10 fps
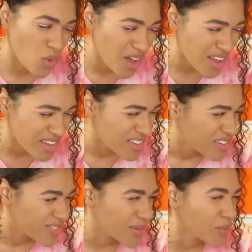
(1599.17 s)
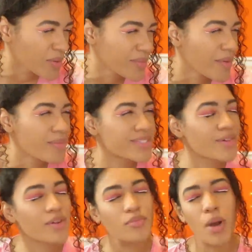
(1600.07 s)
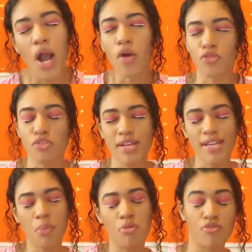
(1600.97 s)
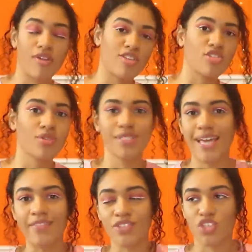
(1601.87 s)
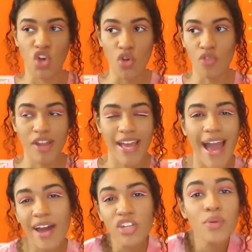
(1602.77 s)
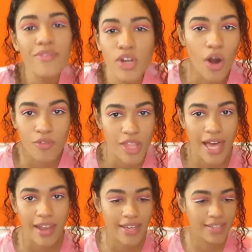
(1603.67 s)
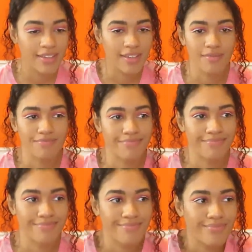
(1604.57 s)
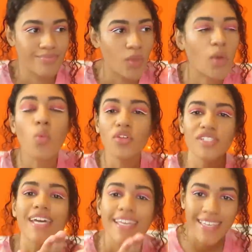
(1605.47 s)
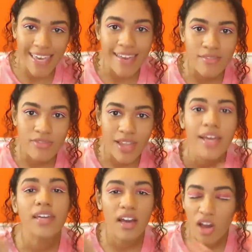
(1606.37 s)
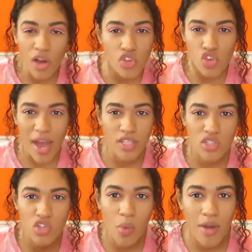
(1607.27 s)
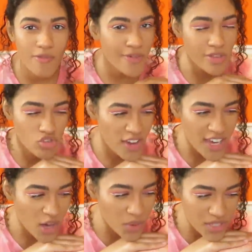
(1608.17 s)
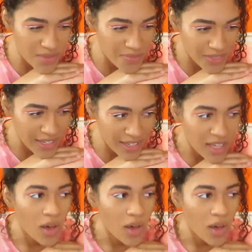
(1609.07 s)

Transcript: What? Sorry, we're offering a professional dance career. How do you even offer that? Like, what do they give? Like, a contract to, what, a Frederico or something?